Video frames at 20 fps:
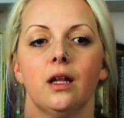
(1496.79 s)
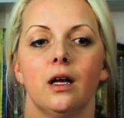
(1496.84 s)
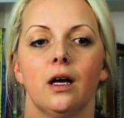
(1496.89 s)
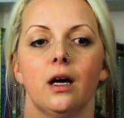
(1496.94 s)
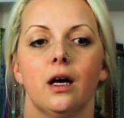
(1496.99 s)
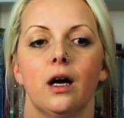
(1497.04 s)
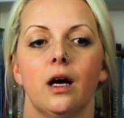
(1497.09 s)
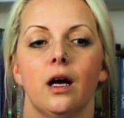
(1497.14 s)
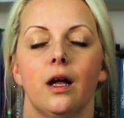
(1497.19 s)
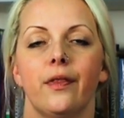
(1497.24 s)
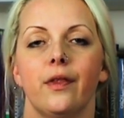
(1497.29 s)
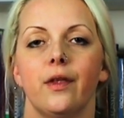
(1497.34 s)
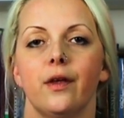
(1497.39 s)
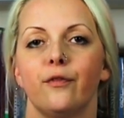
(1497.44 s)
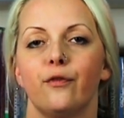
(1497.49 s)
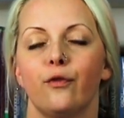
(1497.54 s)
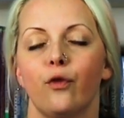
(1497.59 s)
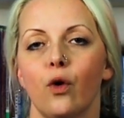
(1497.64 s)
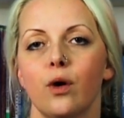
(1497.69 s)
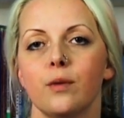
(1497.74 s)

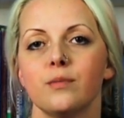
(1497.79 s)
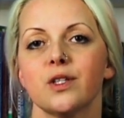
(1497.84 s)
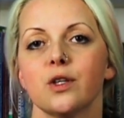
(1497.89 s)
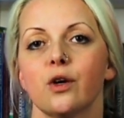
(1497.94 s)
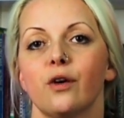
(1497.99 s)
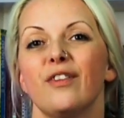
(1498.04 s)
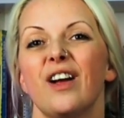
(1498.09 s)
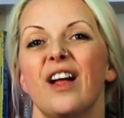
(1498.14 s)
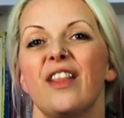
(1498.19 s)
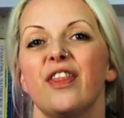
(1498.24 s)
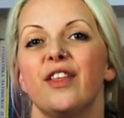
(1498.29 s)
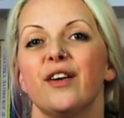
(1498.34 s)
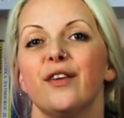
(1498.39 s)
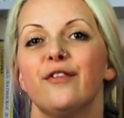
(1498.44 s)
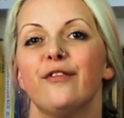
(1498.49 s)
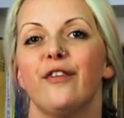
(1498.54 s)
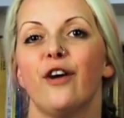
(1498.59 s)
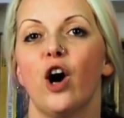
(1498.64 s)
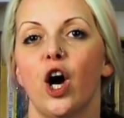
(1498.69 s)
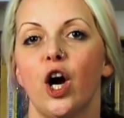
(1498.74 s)
the forms of the
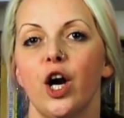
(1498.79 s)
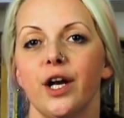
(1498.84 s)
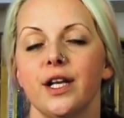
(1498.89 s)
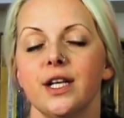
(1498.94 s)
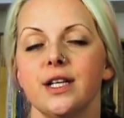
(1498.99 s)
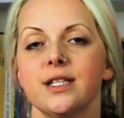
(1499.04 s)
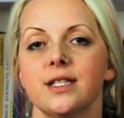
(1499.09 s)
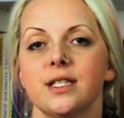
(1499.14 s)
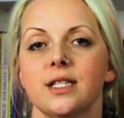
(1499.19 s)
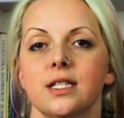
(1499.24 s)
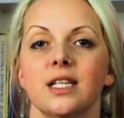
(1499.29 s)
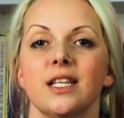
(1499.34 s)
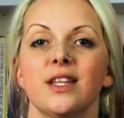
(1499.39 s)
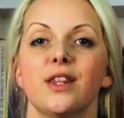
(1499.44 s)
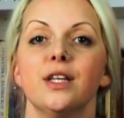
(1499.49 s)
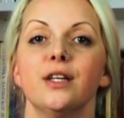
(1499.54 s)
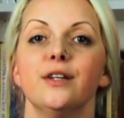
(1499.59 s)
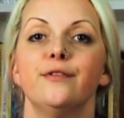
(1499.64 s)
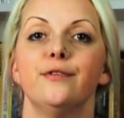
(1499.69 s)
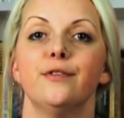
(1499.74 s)
farthest, the